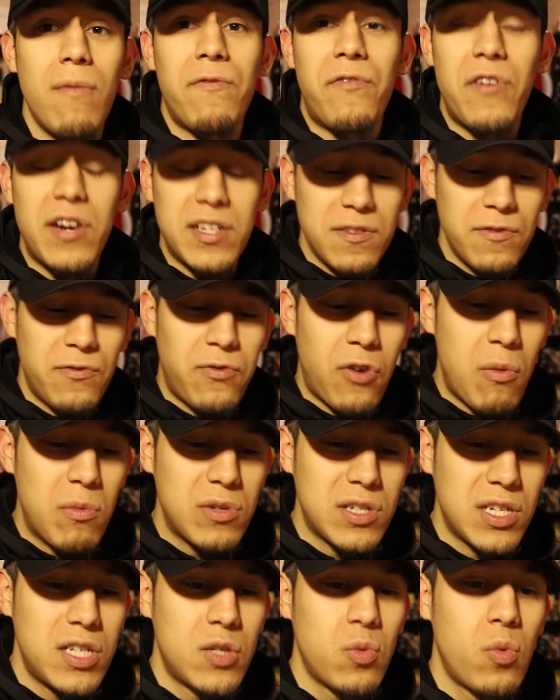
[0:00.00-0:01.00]
First and
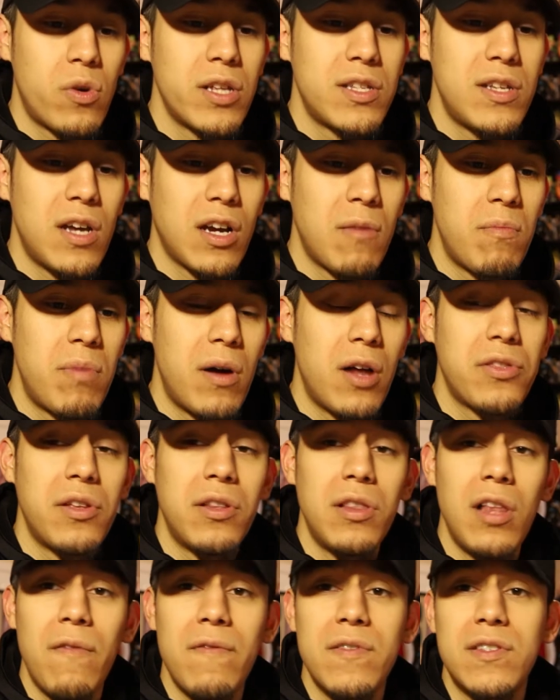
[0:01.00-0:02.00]
foremost, I just want to talk about
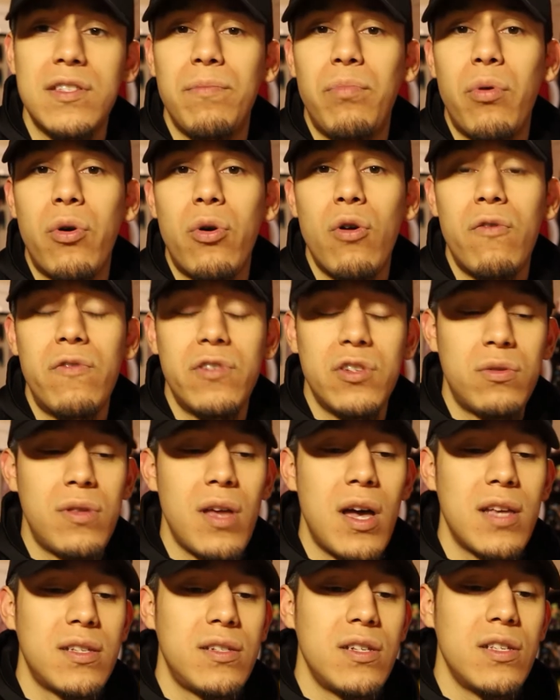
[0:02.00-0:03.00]
the love and support over
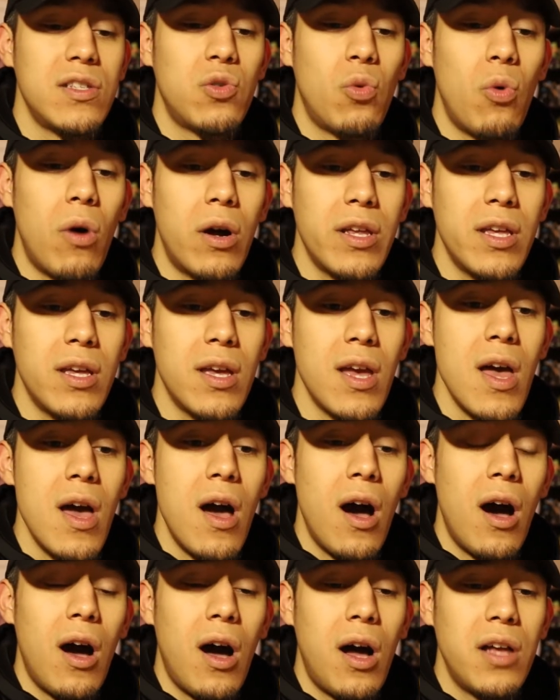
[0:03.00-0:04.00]
2020.
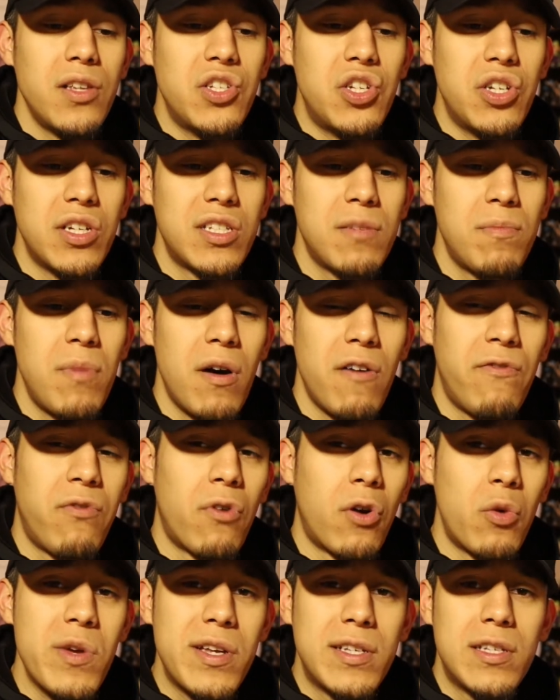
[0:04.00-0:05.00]
Just about
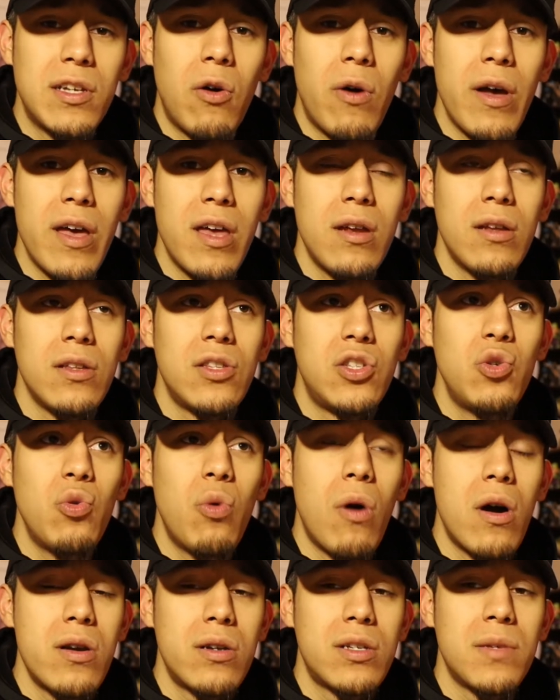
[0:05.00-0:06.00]
4 weeks ago I hit
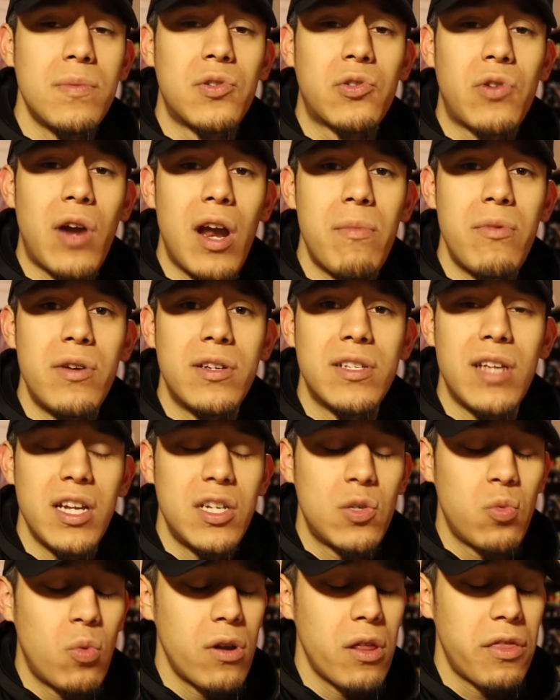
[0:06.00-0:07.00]
200 subscribers, and
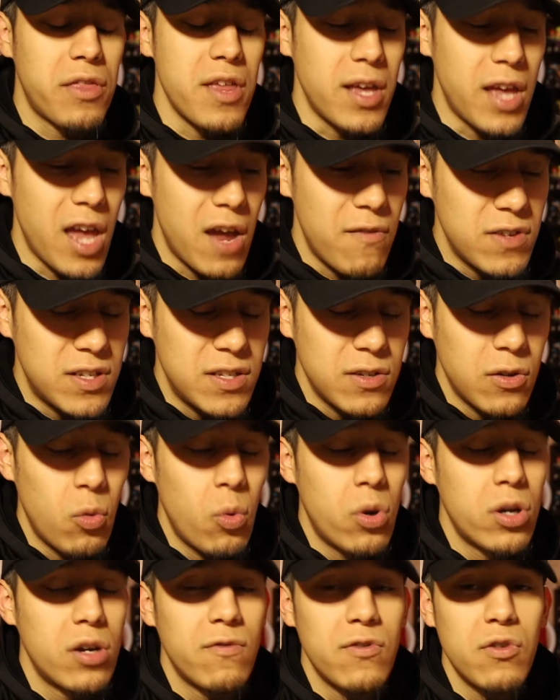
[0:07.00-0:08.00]
I just want to thank every
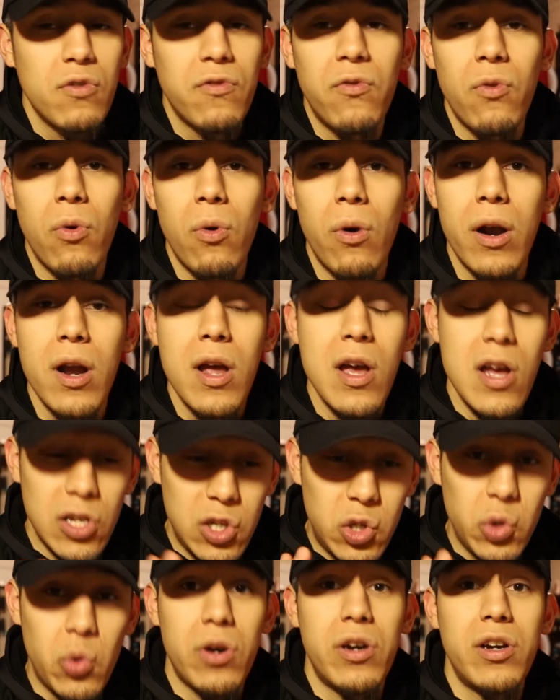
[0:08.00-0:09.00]
single one of you for
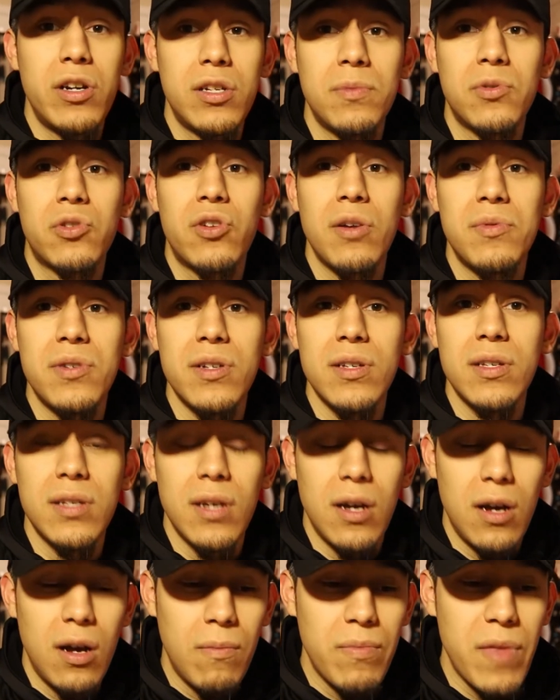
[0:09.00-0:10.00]
200
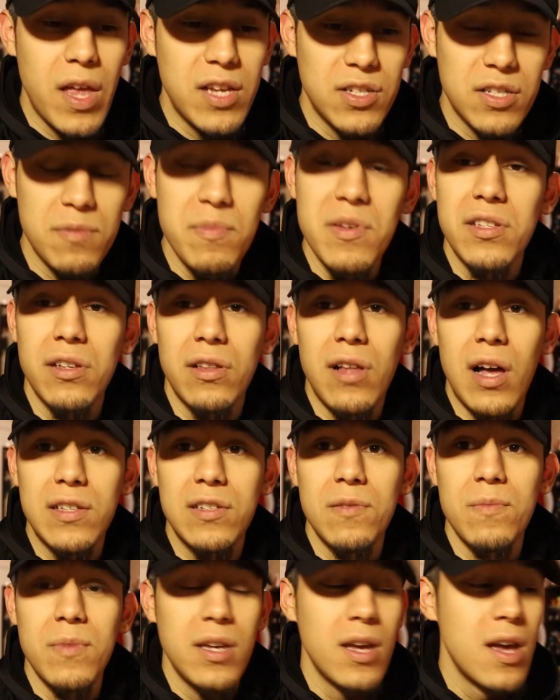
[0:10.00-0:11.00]
subscriptions. That just means a
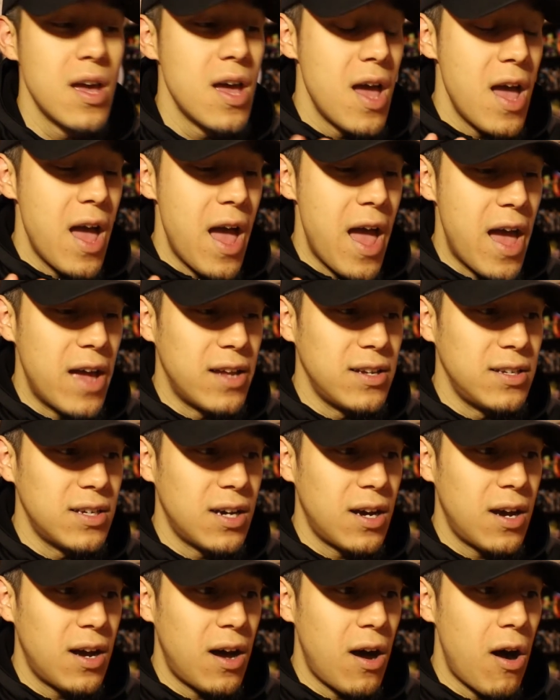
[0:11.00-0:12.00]
lot to me,
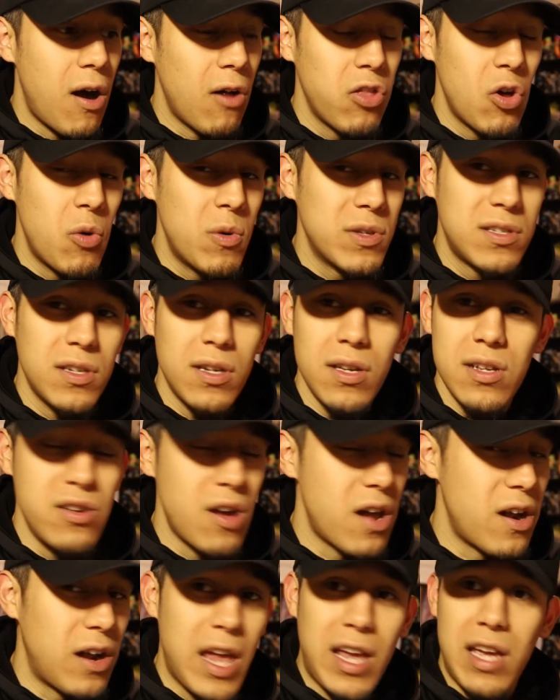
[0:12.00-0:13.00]
and although it's
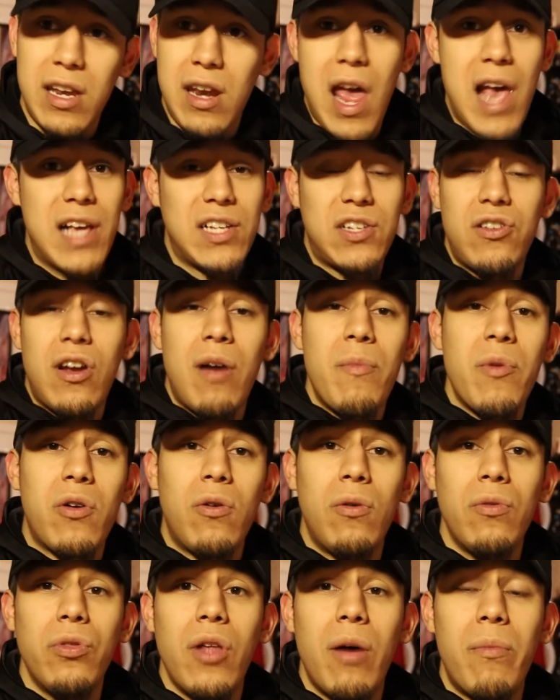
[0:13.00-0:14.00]
not like an
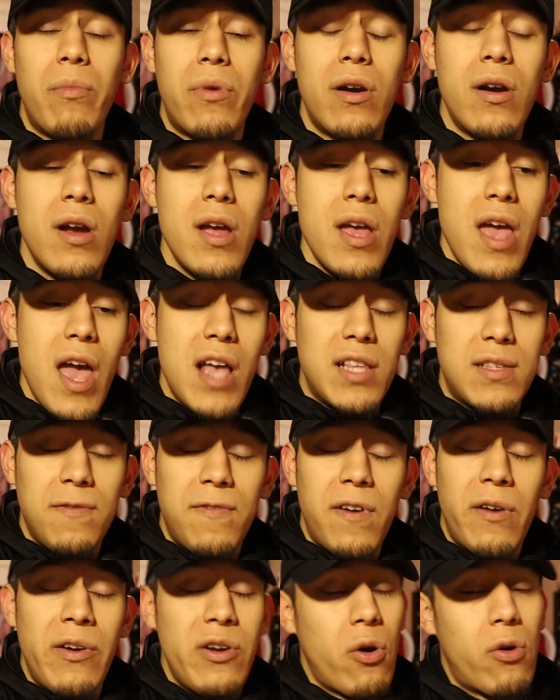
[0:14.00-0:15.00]
astronomical number, it's
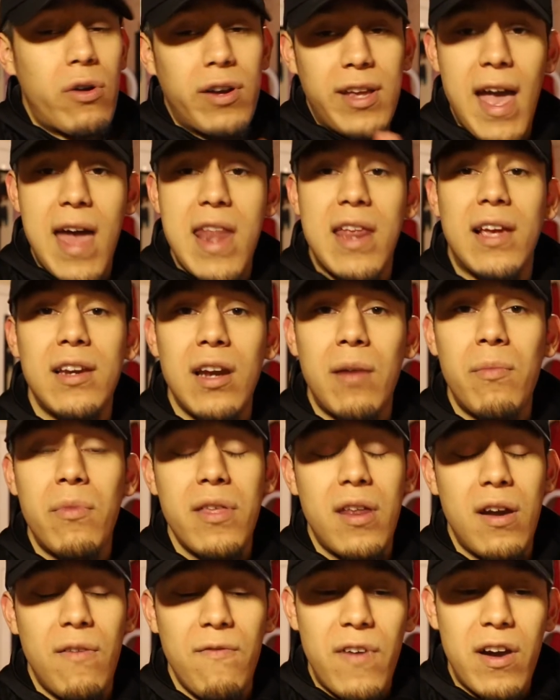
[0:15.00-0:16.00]
a very organic
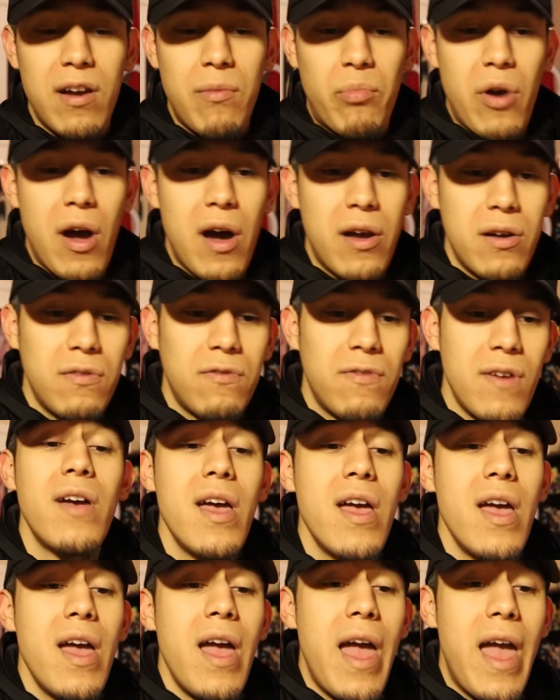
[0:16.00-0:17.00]
number that I'm very proud of,
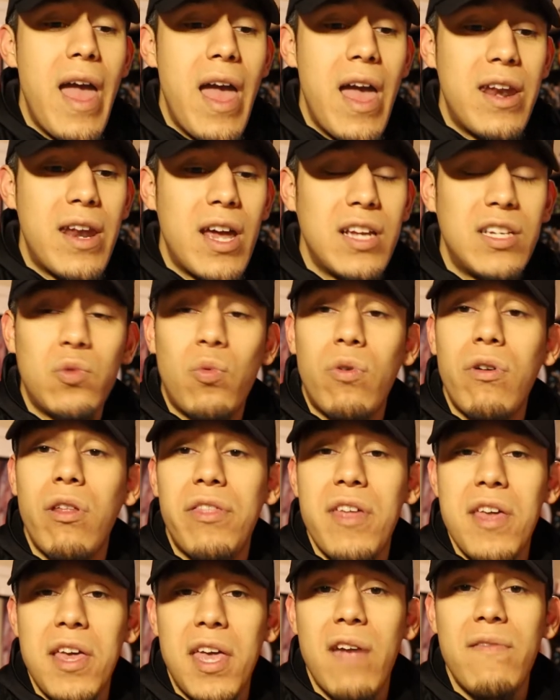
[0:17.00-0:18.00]
and I just
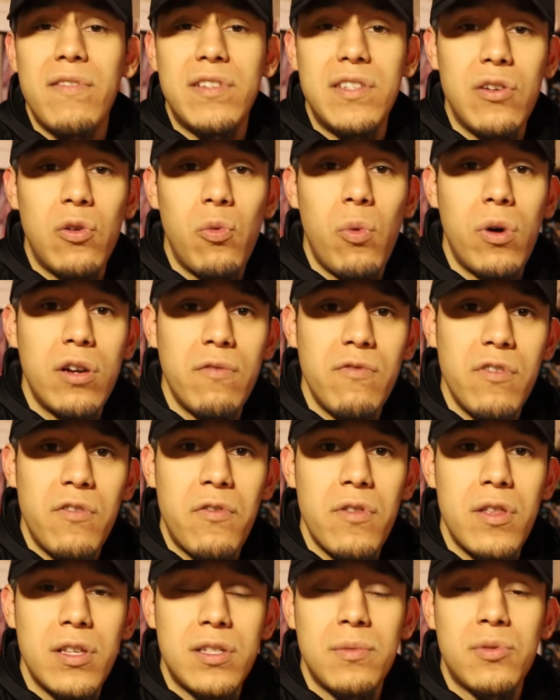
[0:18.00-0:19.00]
want to thank every single one of you
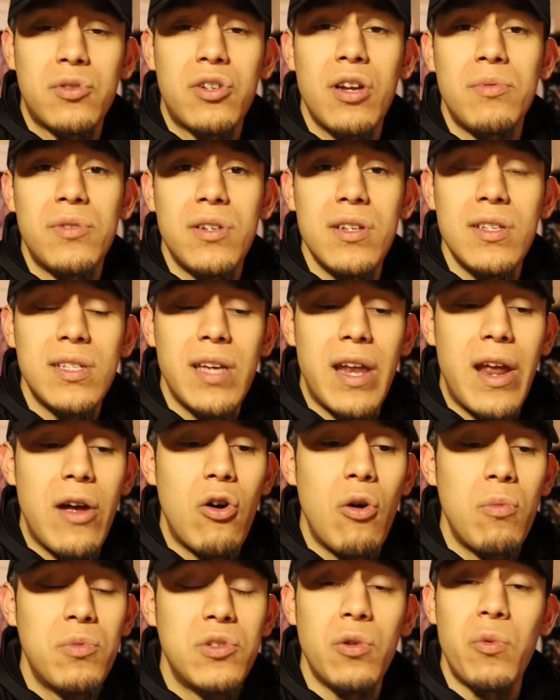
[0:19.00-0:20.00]
for the subscriptions, and
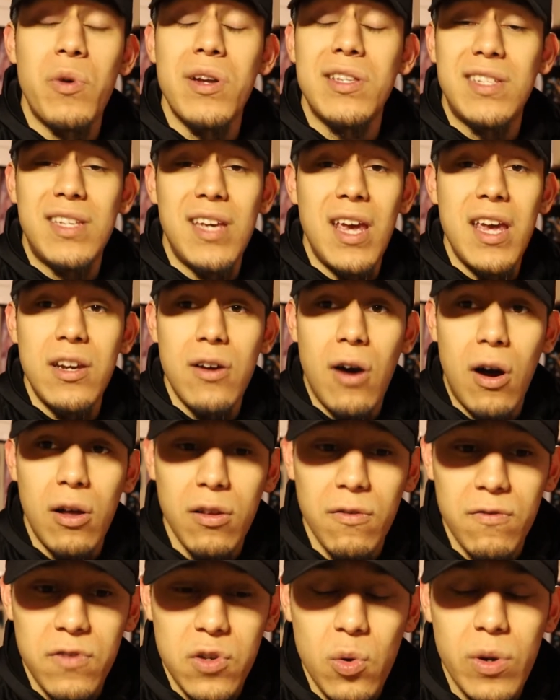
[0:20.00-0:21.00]
I hope to retain
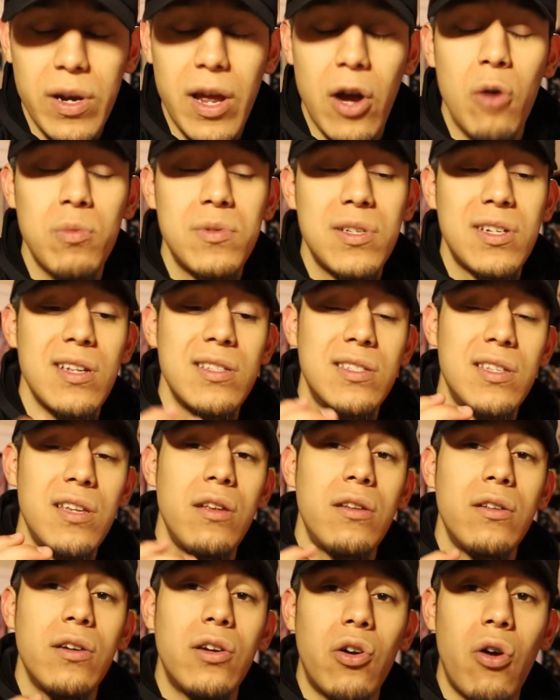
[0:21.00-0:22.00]
all of you, and I hope to
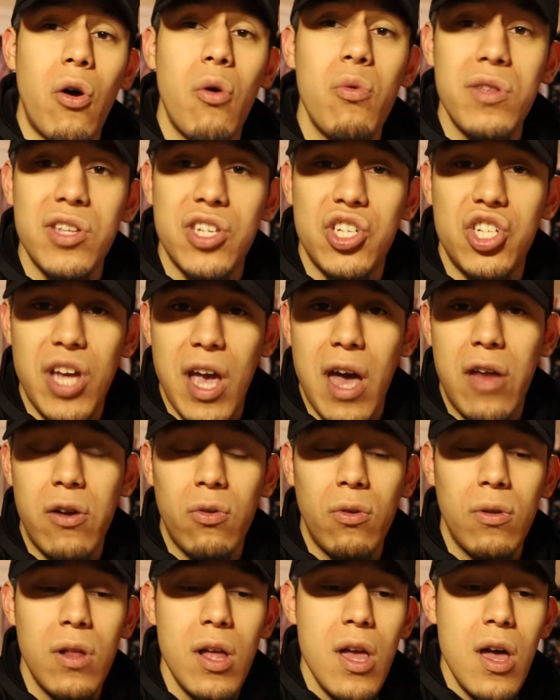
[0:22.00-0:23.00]
continue to grow this
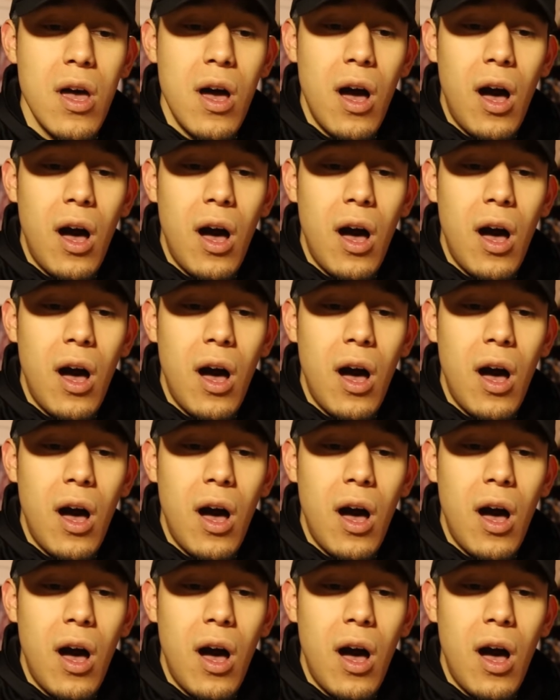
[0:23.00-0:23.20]
channel